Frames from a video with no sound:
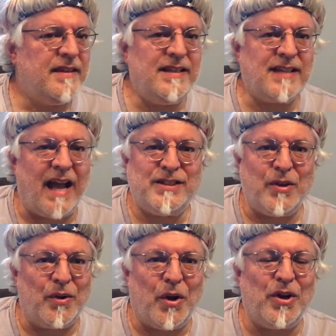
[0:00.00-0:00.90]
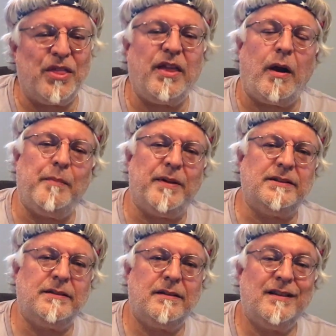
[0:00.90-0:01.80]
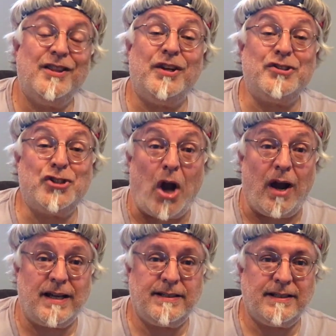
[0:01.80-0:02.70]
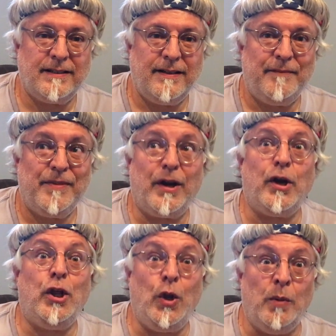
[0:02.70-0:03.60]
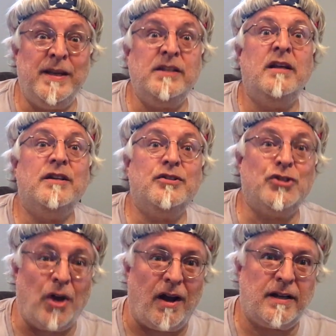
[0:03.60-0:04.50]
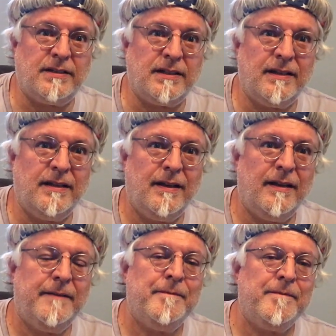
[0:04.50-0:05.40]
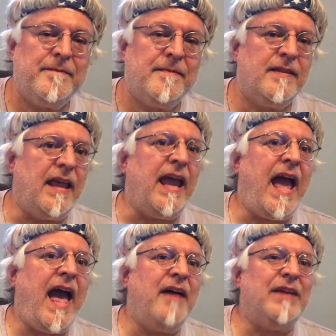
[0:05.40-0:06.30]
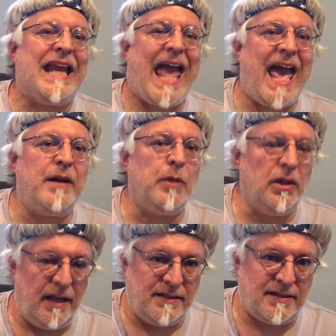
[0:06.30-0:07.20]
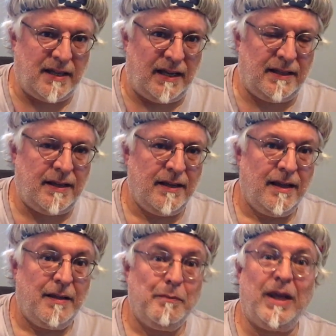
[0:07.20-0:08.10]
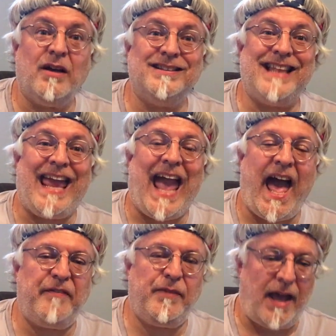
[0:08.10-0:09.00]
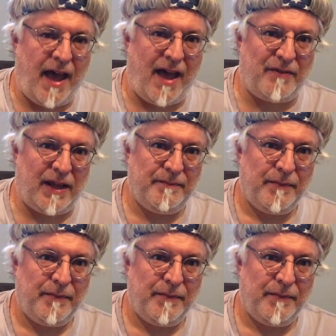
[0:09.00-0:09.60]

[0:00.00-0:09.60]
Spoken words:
These guys don't go to therapists. They're sharks. They're human sharks. They have an animal instinct because they have to have it.